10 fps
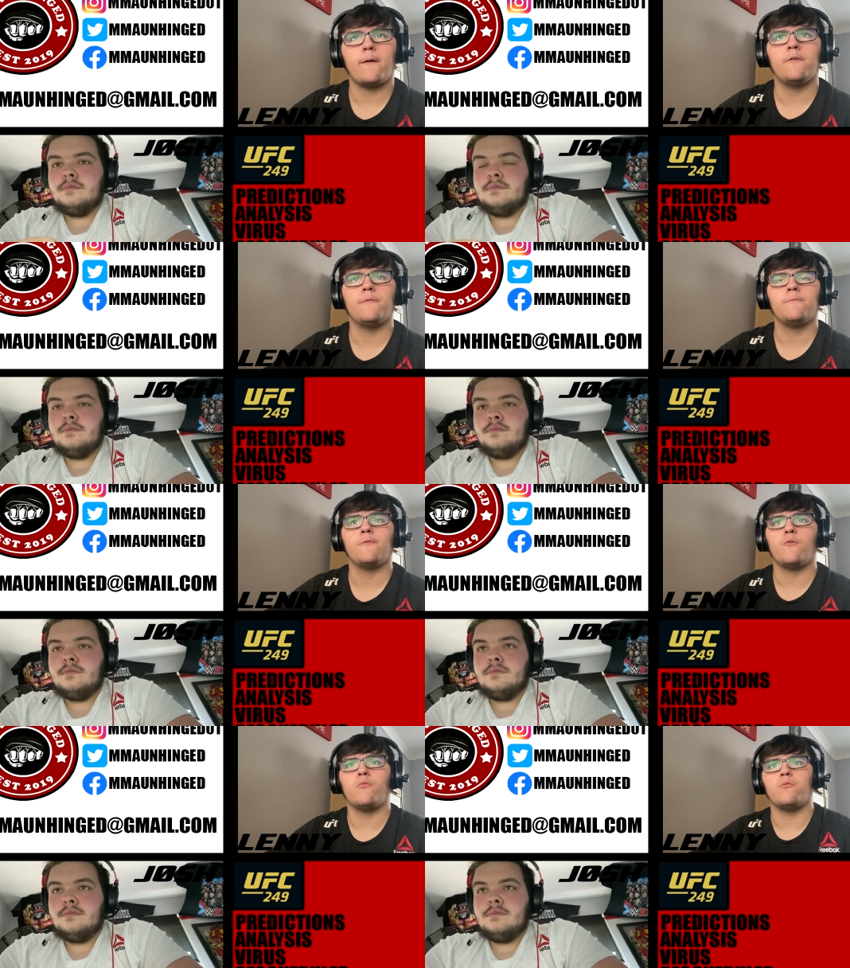
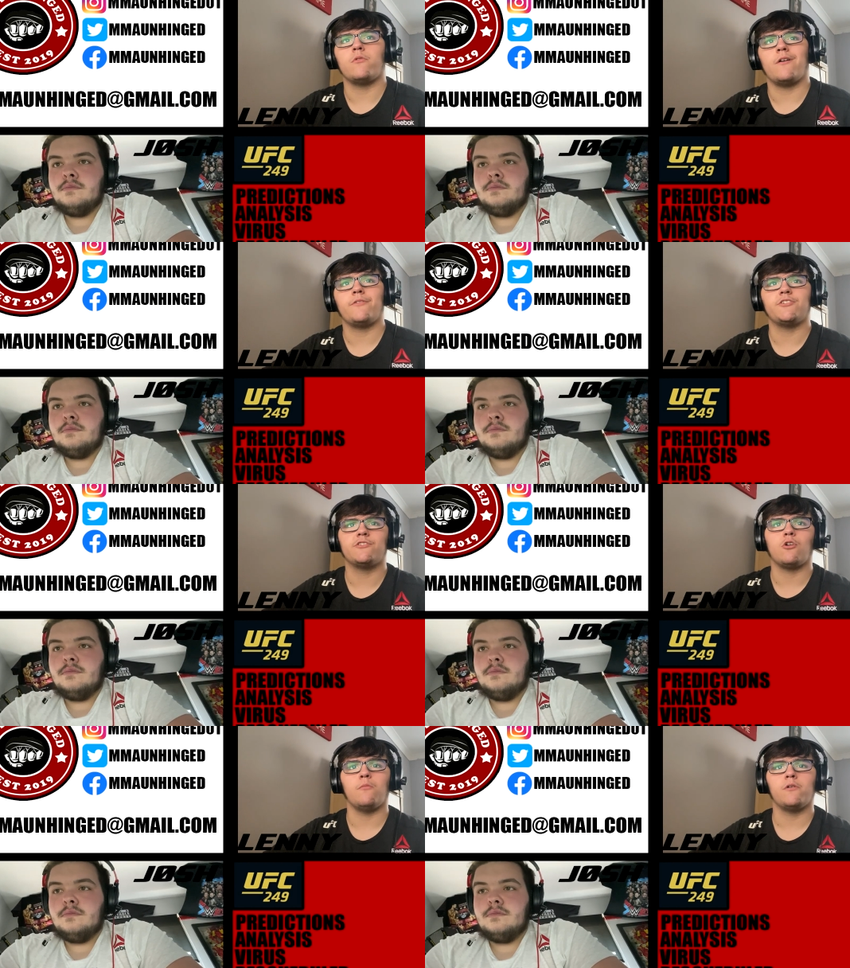Speaker 1: I think
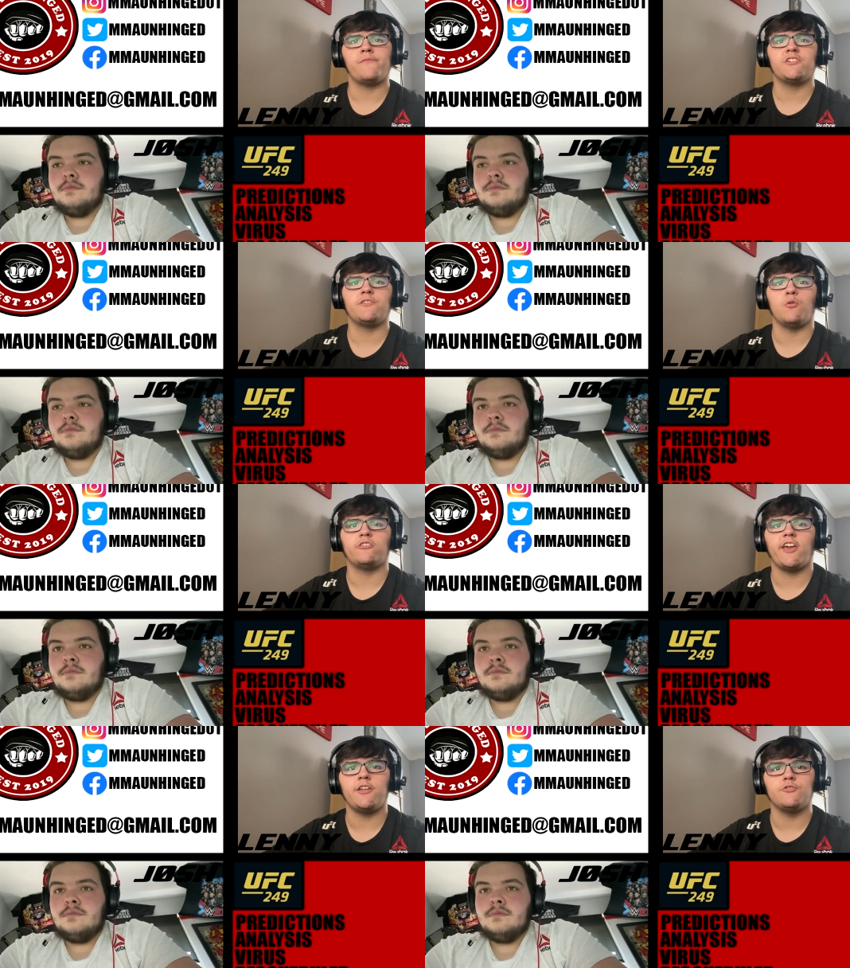she's more
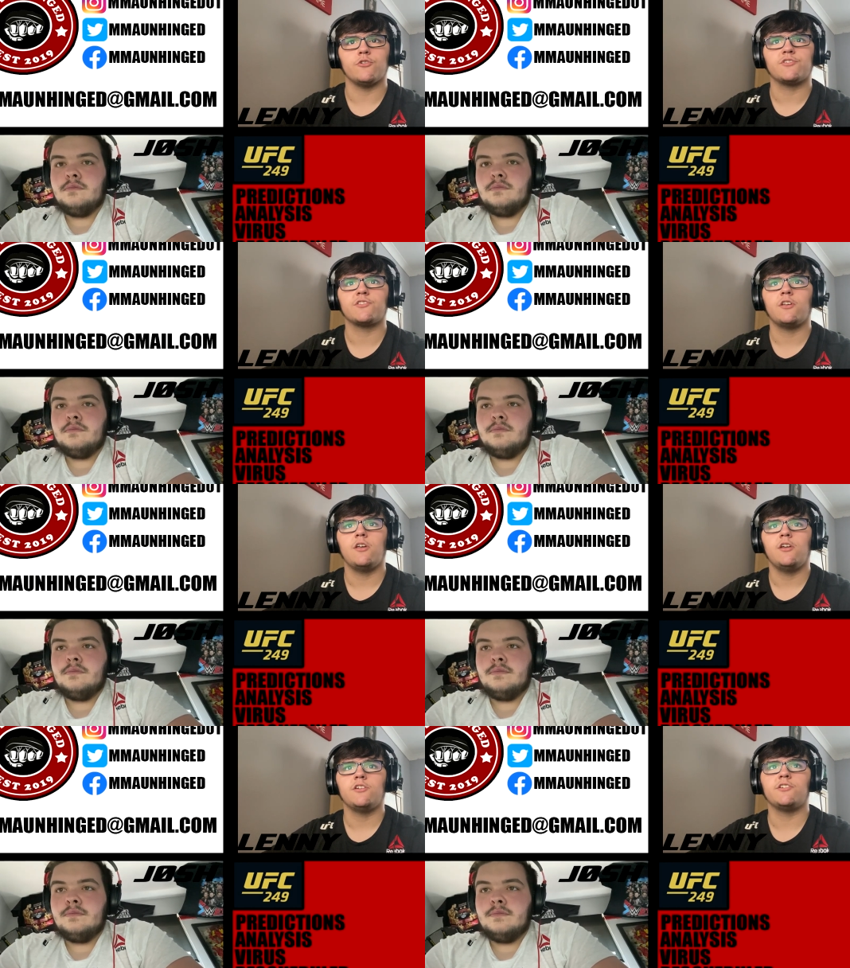dangerous.
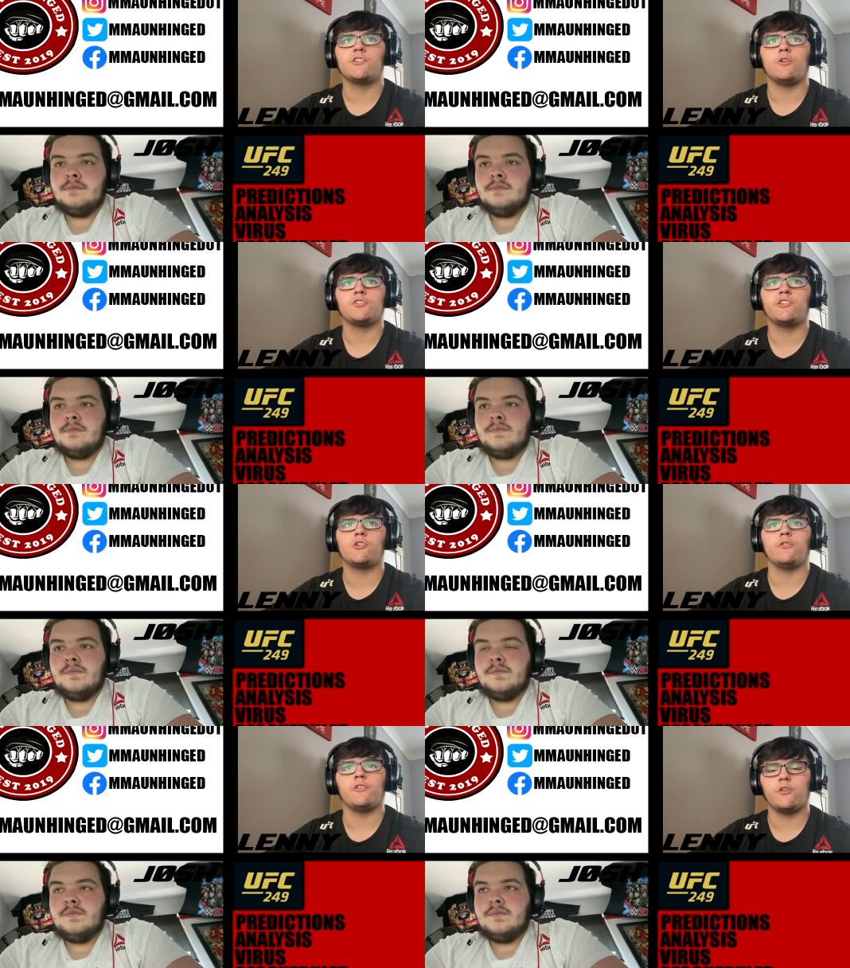She's
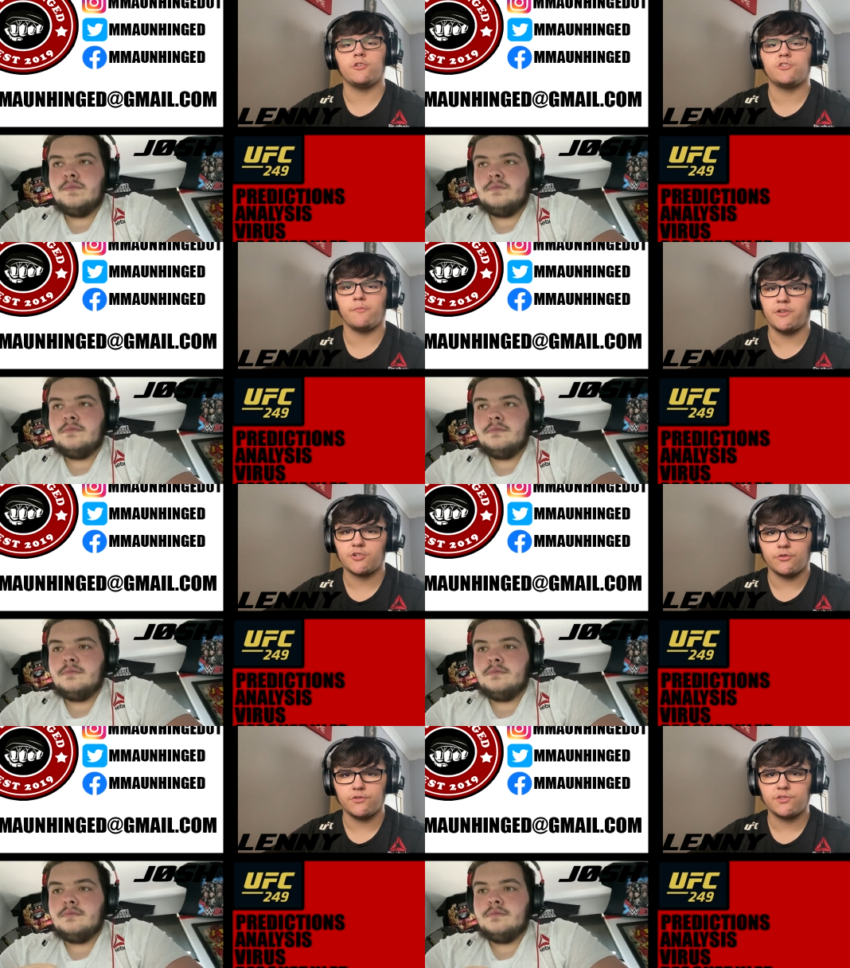got the
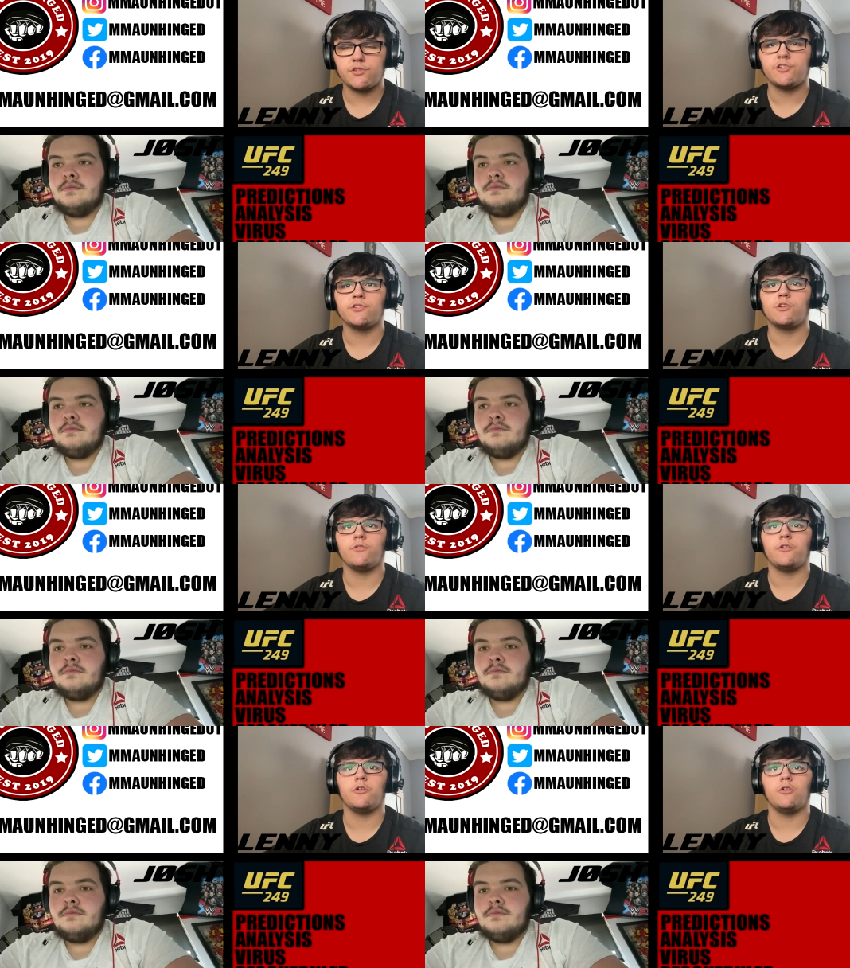submissions. She's
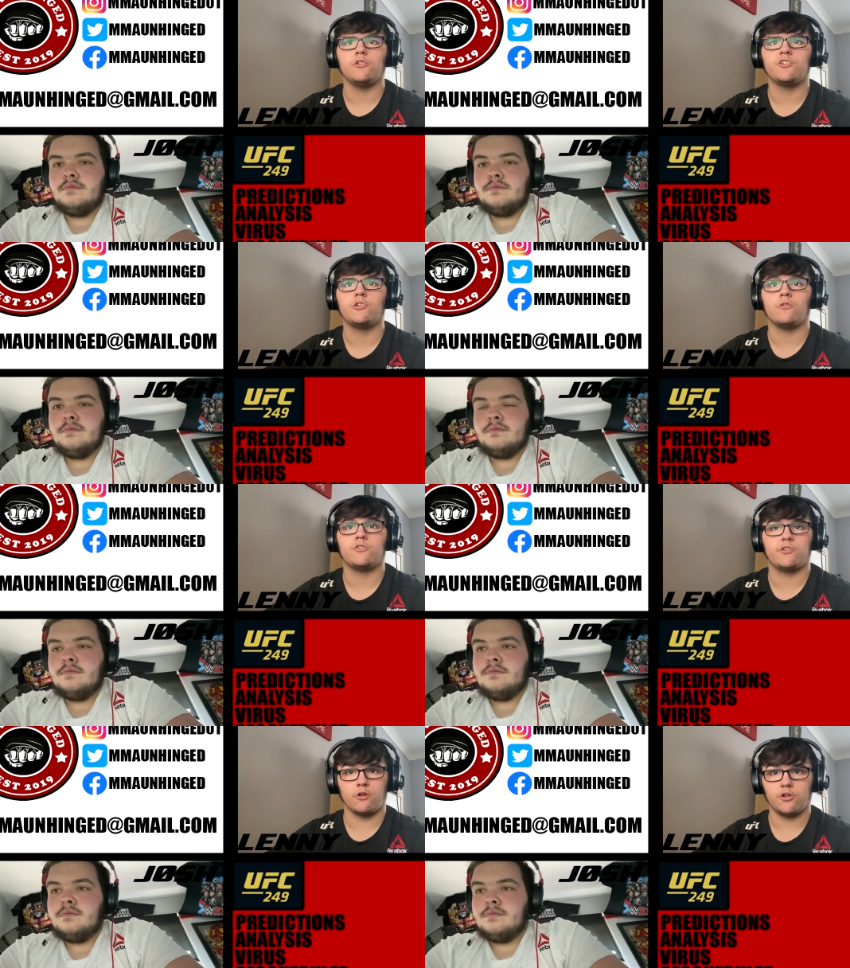got a
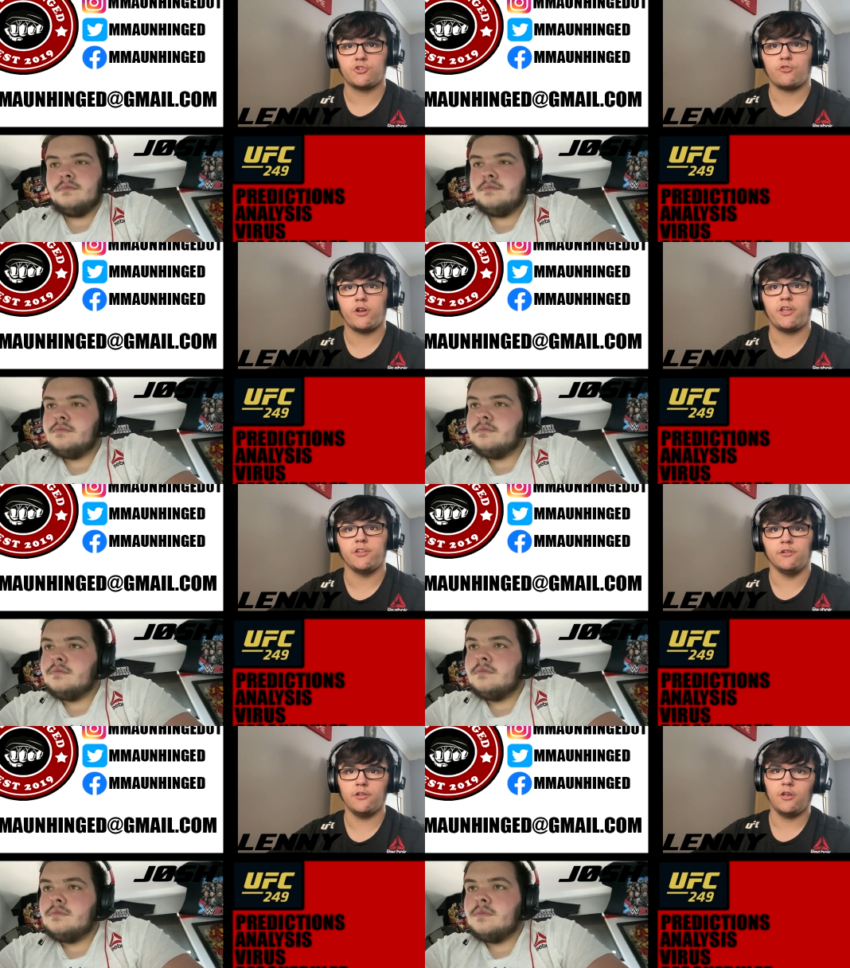
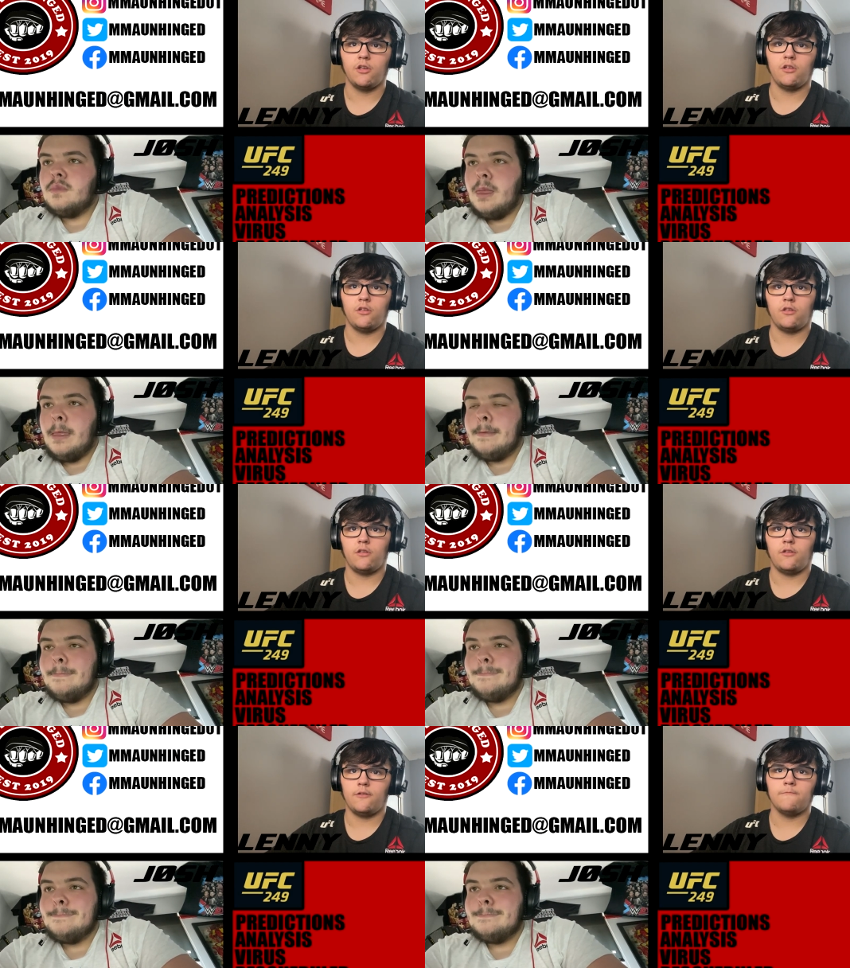striking.
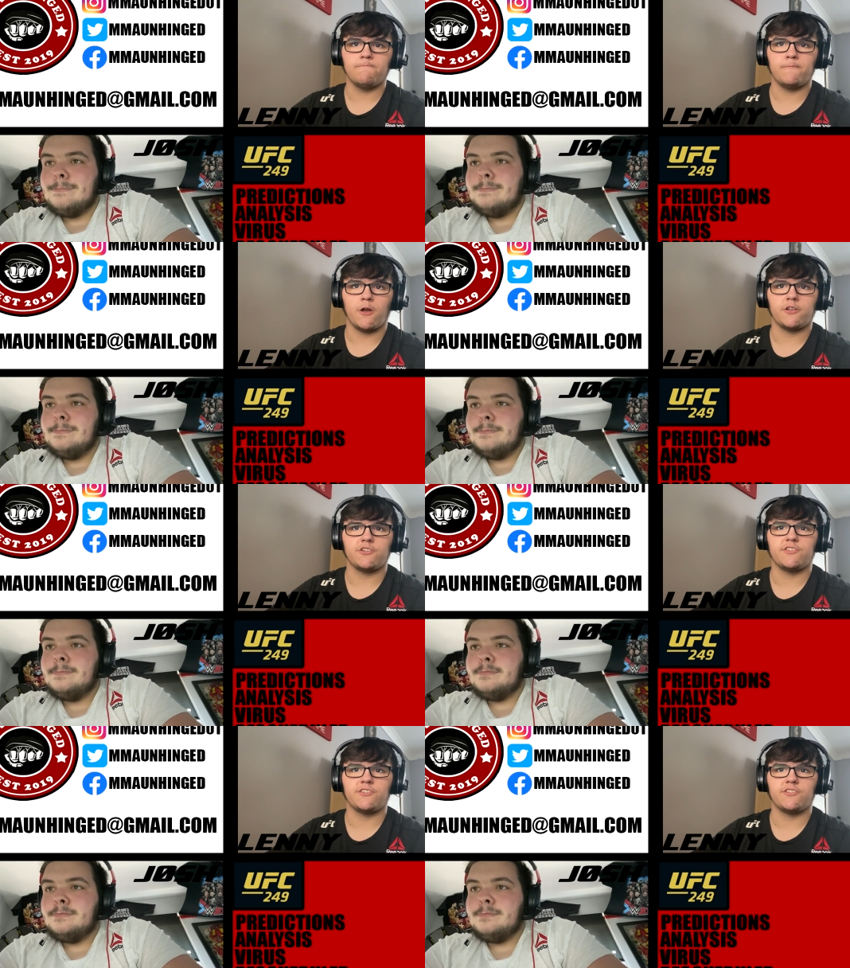But